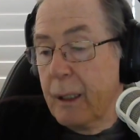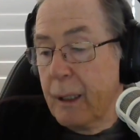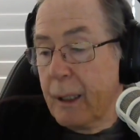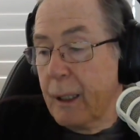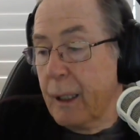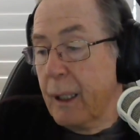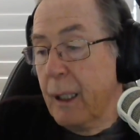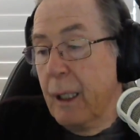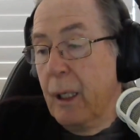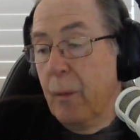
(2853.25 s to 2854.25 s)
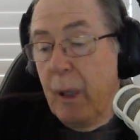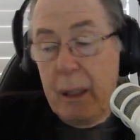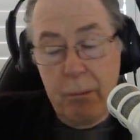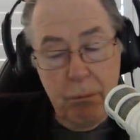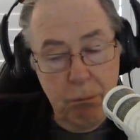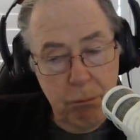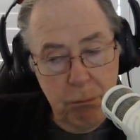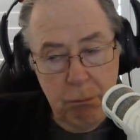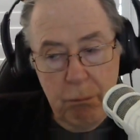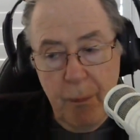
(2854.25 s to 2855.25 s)
Okay. But
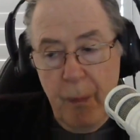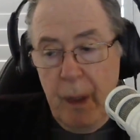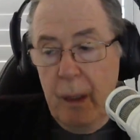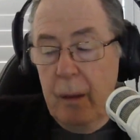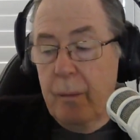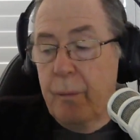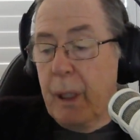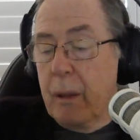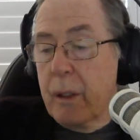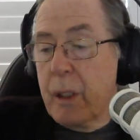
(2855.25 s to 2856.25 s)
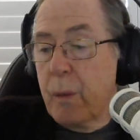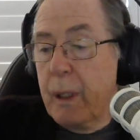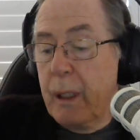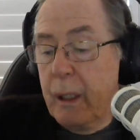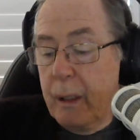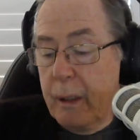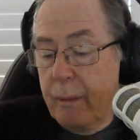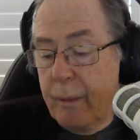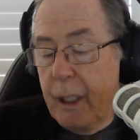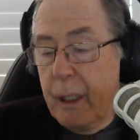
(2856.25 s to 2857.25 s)
because we
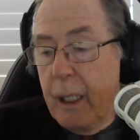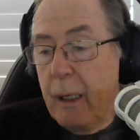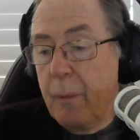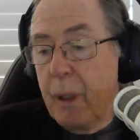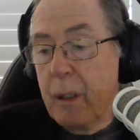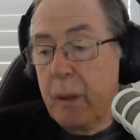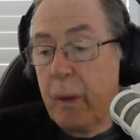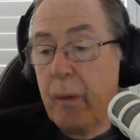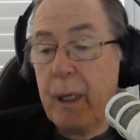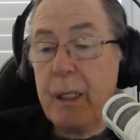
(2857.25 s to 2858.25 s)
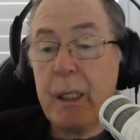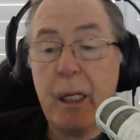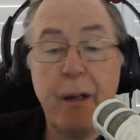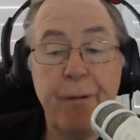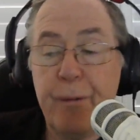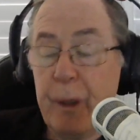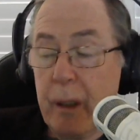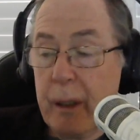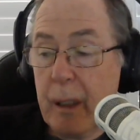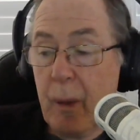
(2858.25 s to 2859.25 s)
did that, because we raised enough, we
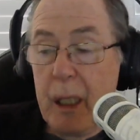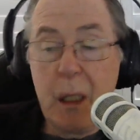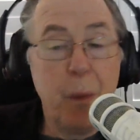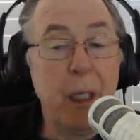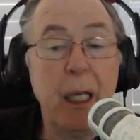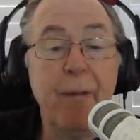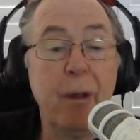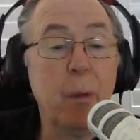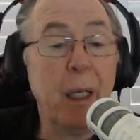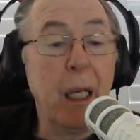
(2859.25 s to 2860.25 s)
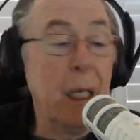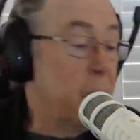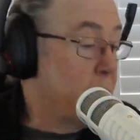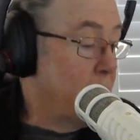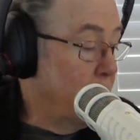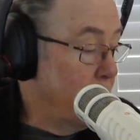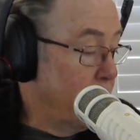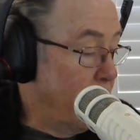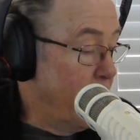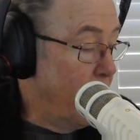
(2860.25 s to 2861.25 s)
got double XP every weekend. So
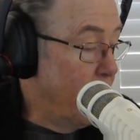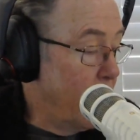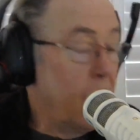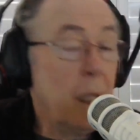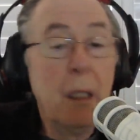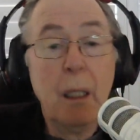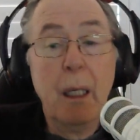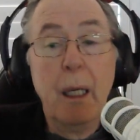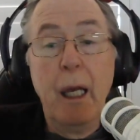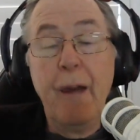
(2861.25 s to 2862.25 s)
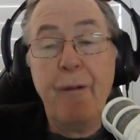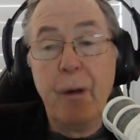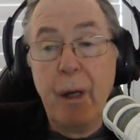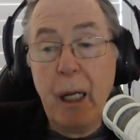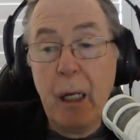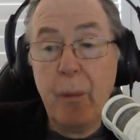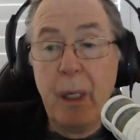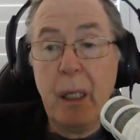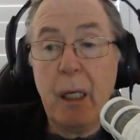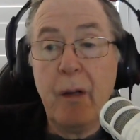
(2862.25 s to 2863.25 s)
remember, if you're out and
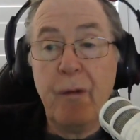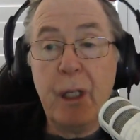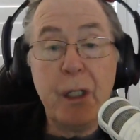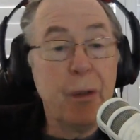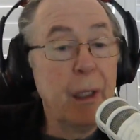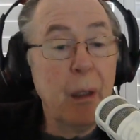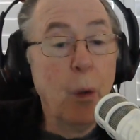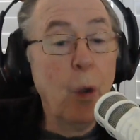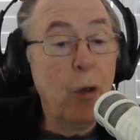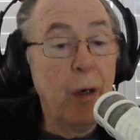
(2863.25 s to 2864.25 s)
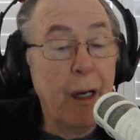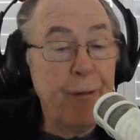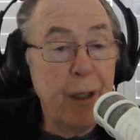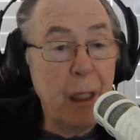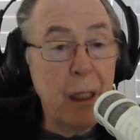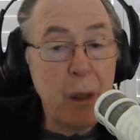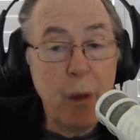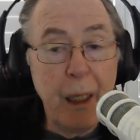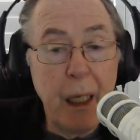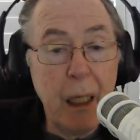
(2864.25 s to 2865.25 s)
about adventuring or crafting this
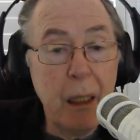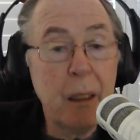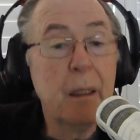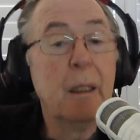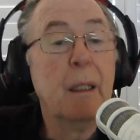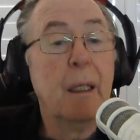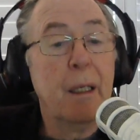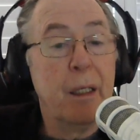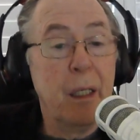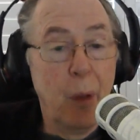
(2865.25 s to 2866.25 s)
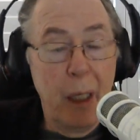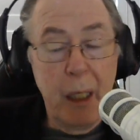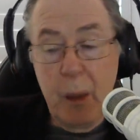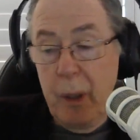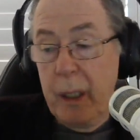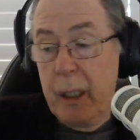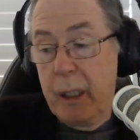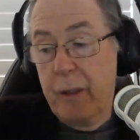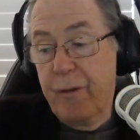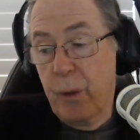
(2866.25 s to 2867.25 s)
weekend, double XP is
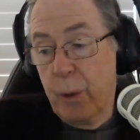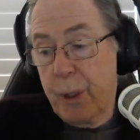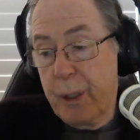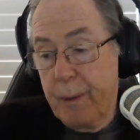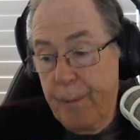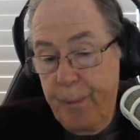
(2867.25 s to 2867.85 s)
in force.